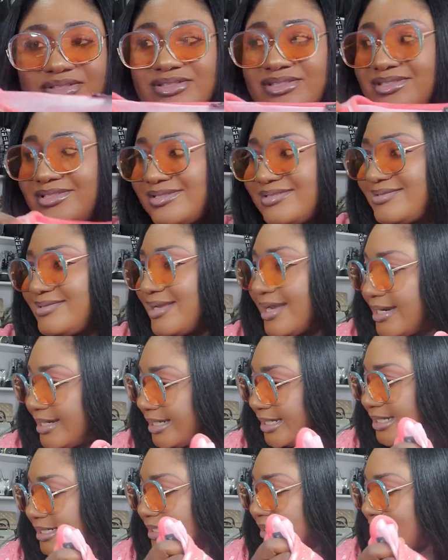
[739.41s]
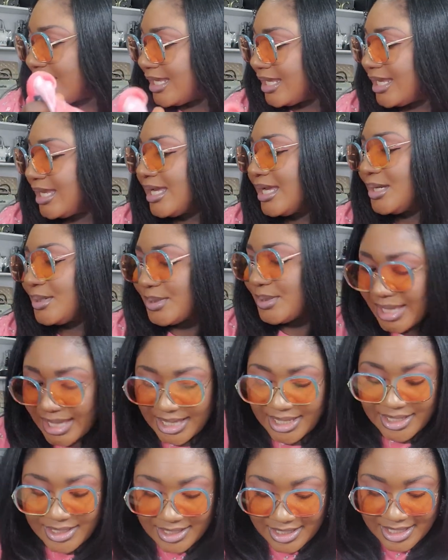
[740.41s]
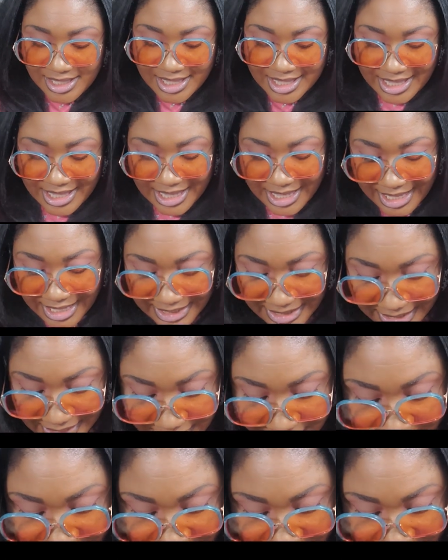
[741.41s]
stunning. Okay, and I